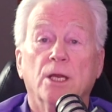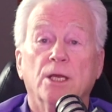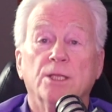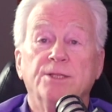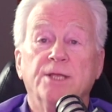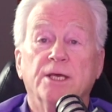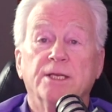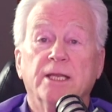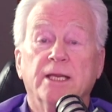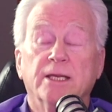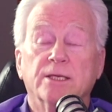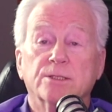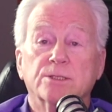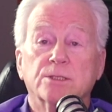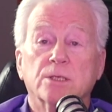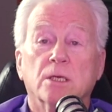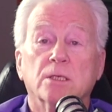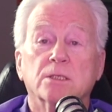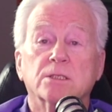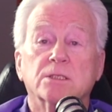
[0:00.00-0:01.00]
that
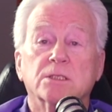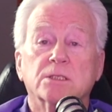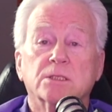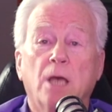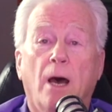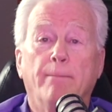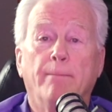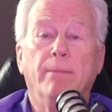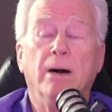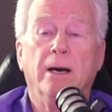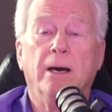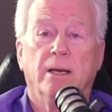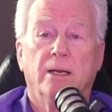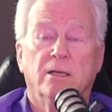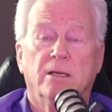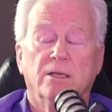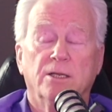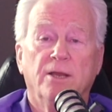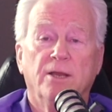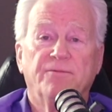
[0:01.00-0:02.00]
is sub,
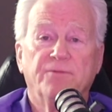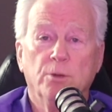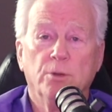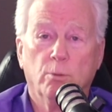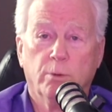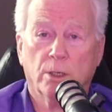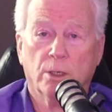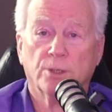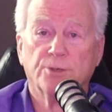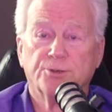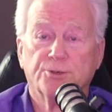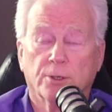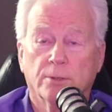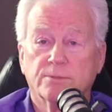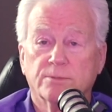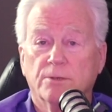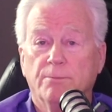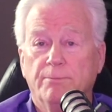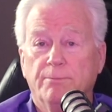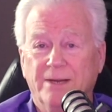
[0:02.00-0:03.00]
if you will, in
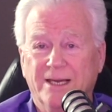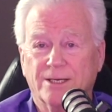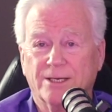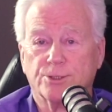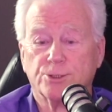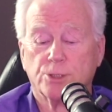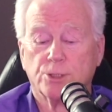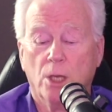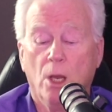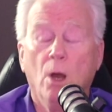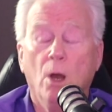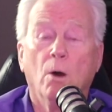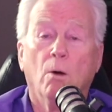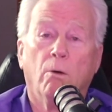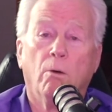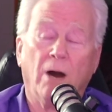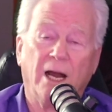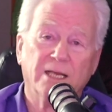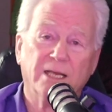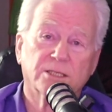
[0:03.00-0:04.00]
terms of pitch.
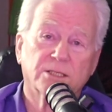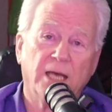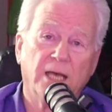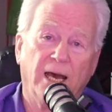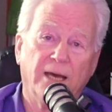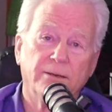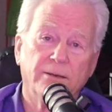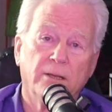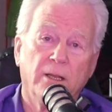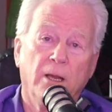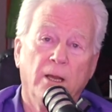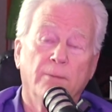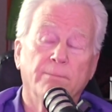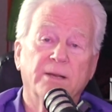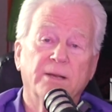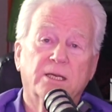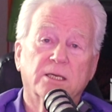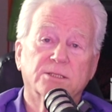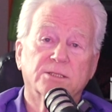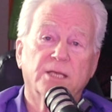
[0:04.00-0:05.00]
Why is that?
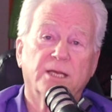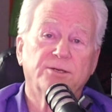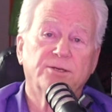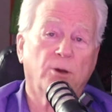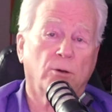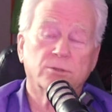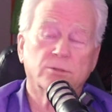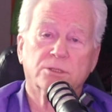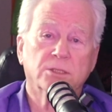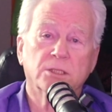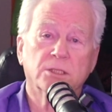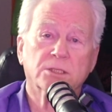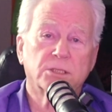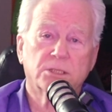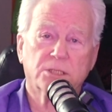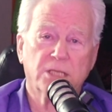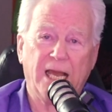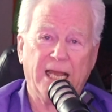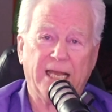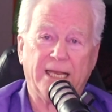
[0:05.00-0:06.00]
Because they don't
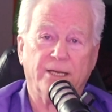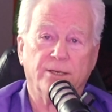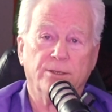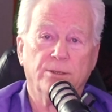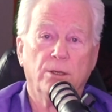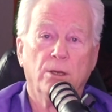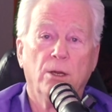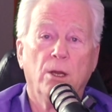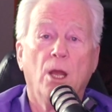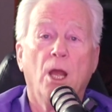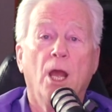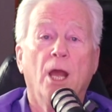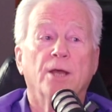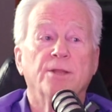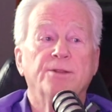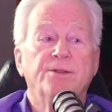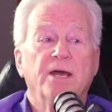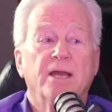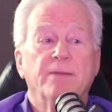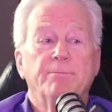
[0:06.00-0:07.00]
sustain.
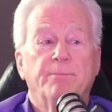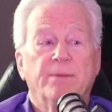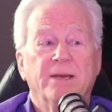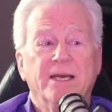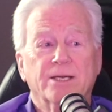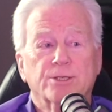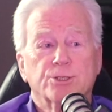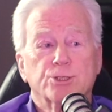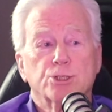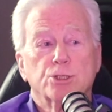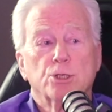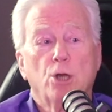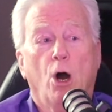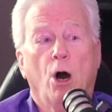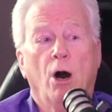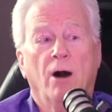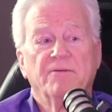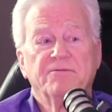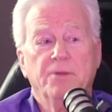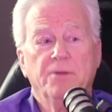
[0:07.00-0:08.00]
They pitch
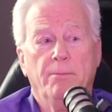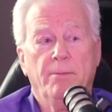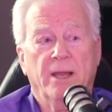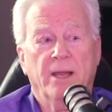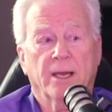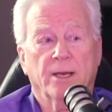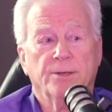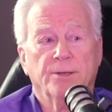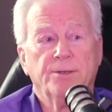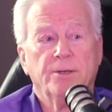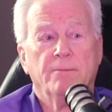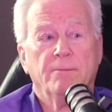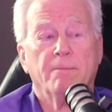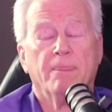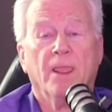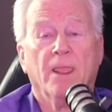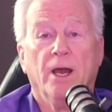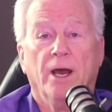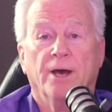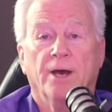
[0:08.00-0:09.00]
off the band
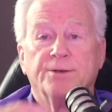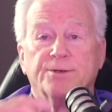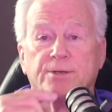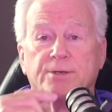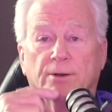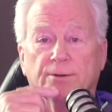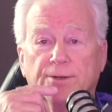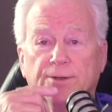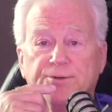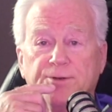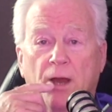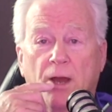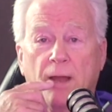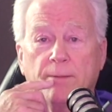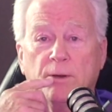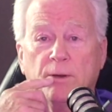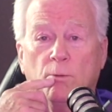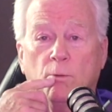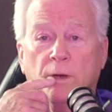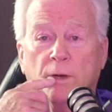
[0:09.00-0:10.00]
until the time
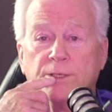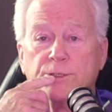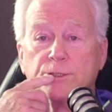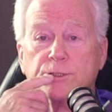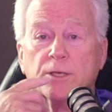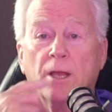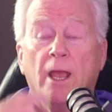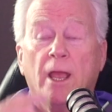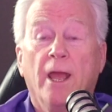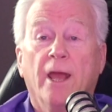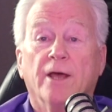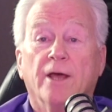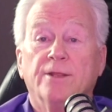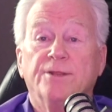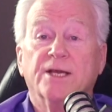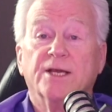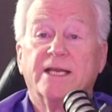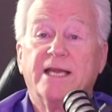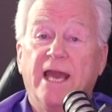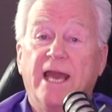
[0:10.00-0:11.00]
at which
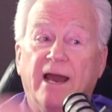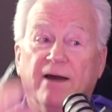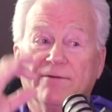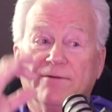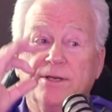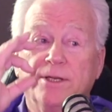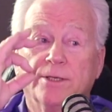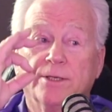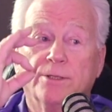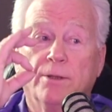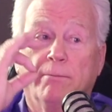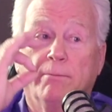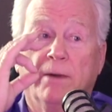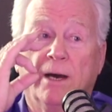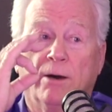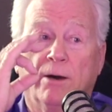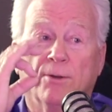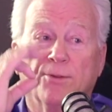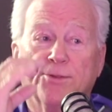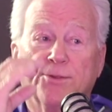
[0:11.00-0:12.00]
the cavity in the
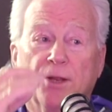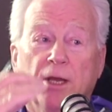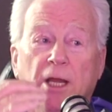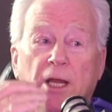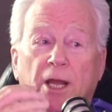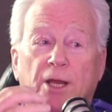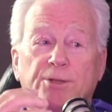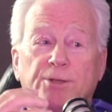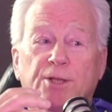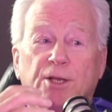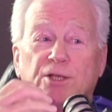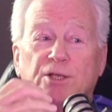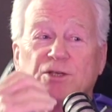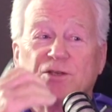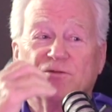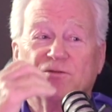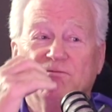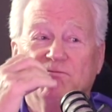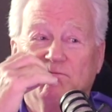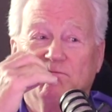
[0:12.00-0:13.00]
mouth that
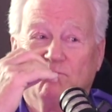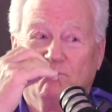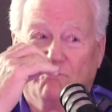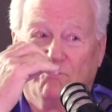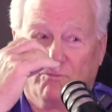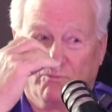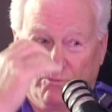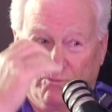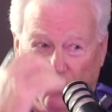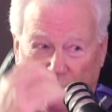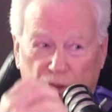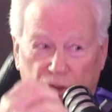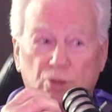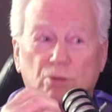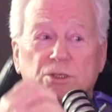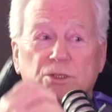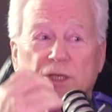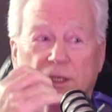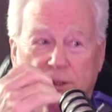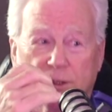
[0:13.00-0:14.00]
is
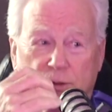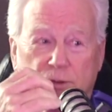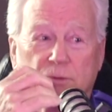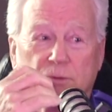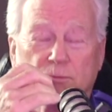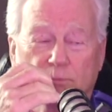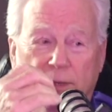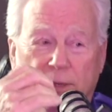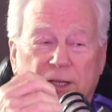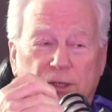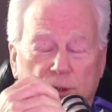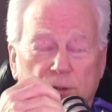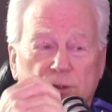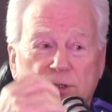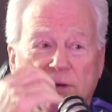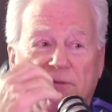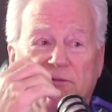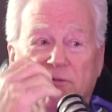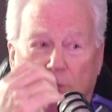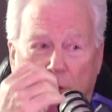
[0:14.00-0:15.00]
using being used
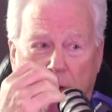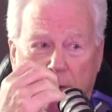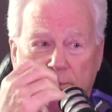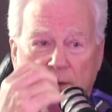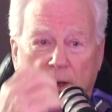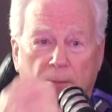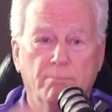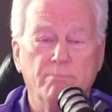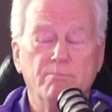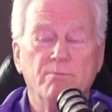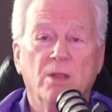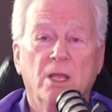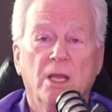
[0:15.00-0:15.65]
to form them